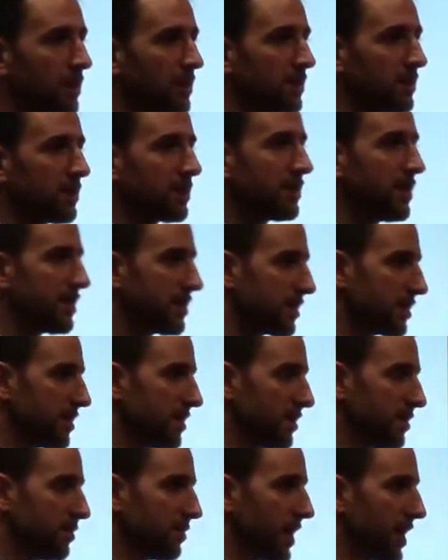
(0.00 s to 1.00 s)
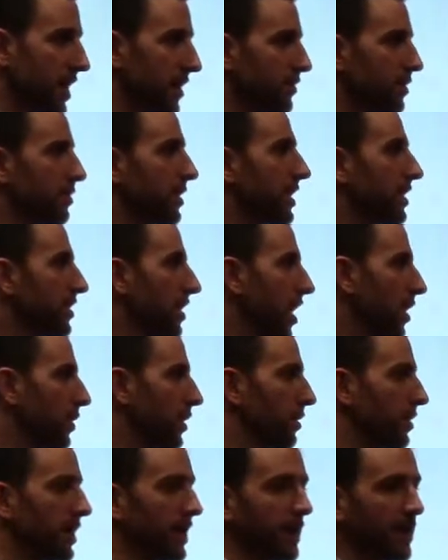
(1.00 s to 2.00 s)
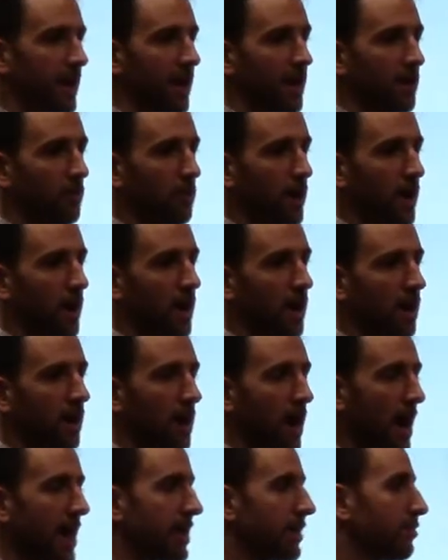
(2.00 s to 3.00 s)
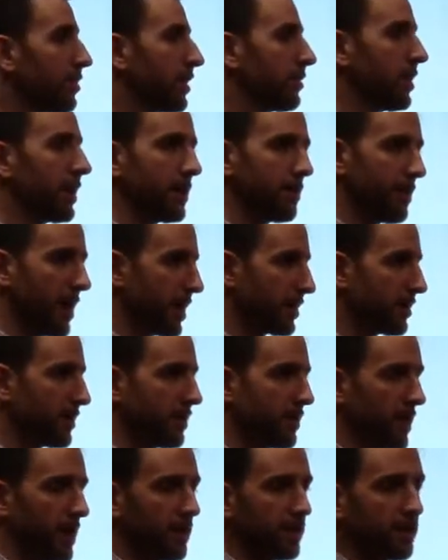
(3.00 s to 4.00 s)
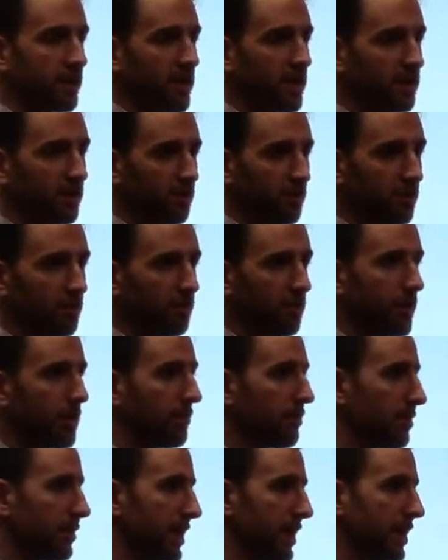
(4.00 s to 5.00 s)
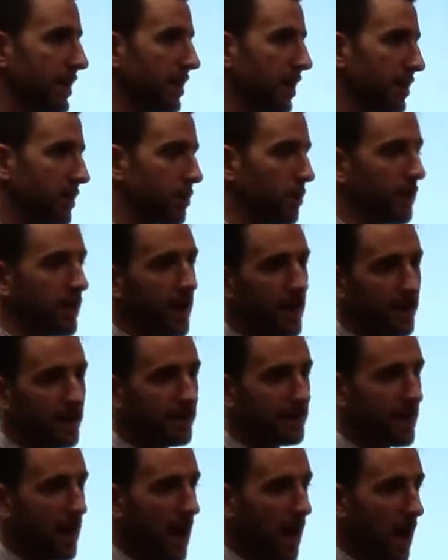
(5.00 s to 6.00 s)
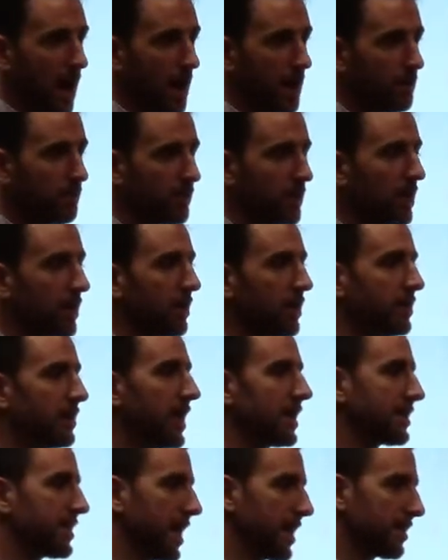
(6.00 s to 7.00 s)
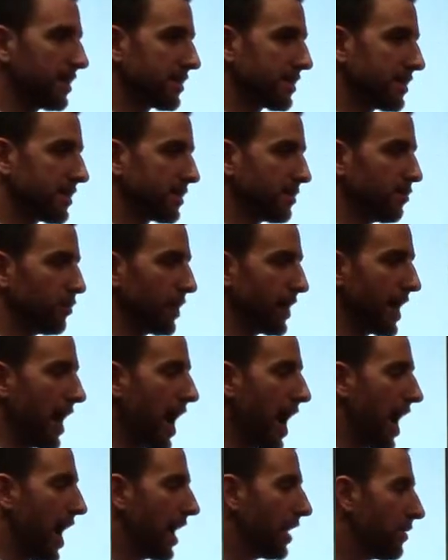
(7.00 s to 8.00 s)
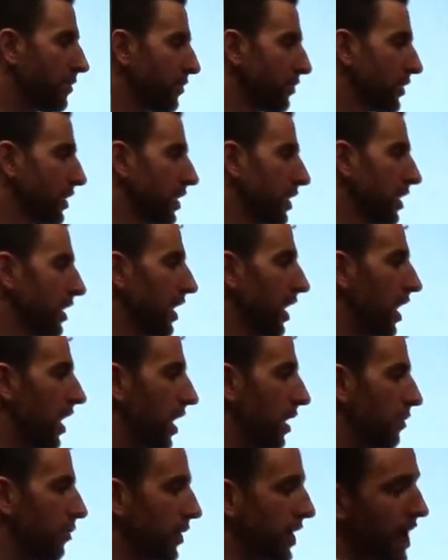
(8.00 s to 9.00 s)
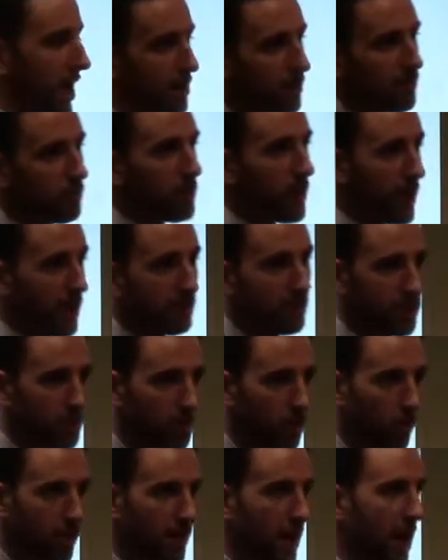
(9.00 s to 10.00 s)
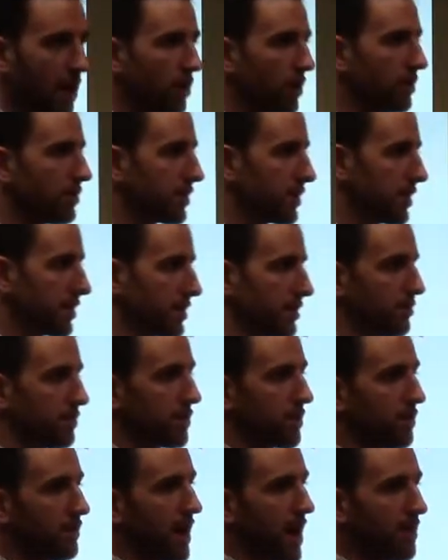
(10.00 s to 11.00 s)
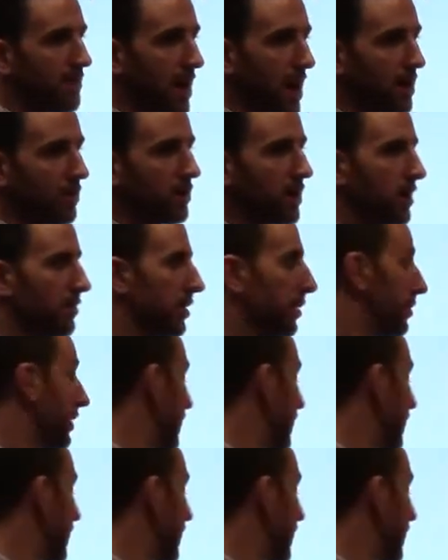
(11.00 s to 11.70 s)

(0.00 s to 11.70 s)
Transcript: system that everybody thought we were going to get where I can bring money back to the United States for free from any country, anytime. That's not the system we got. We got a much more narrow system. So that'll come up